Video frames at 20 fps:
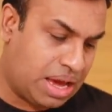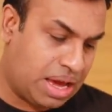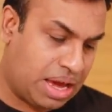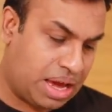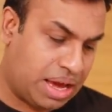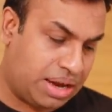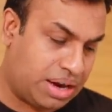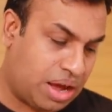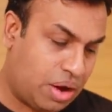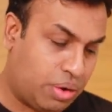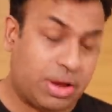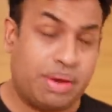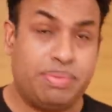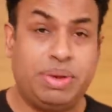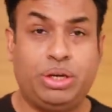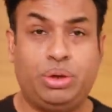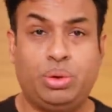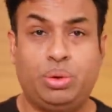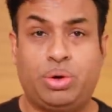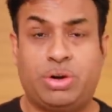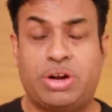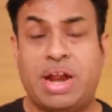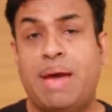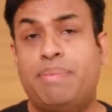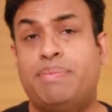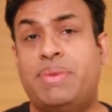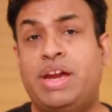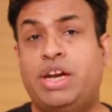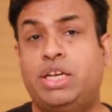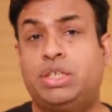Uh, now coming to
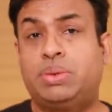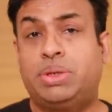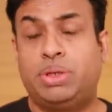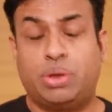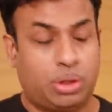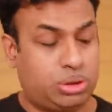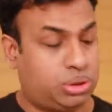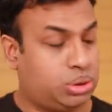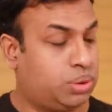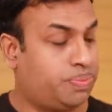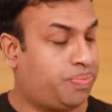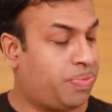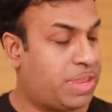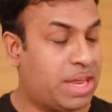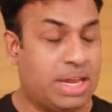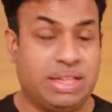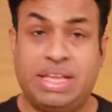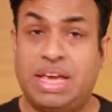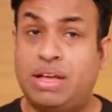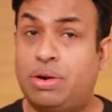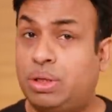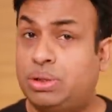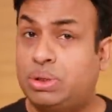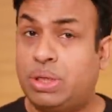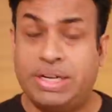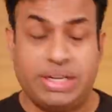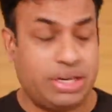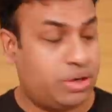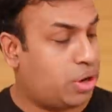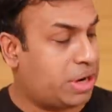RAM management, also there
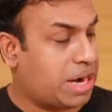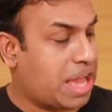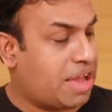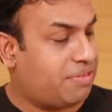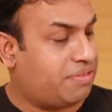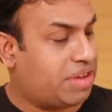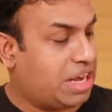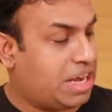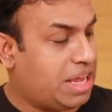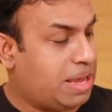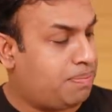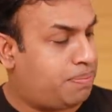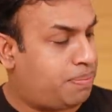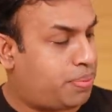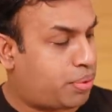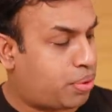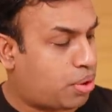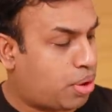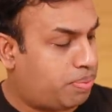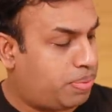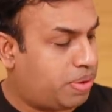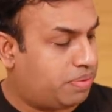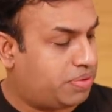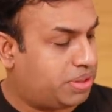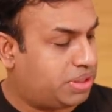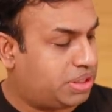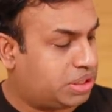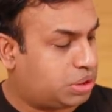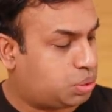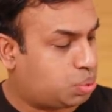also I did not have any problem
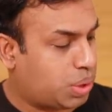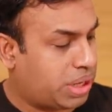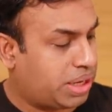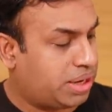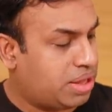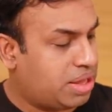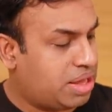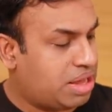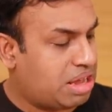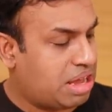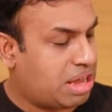with this one.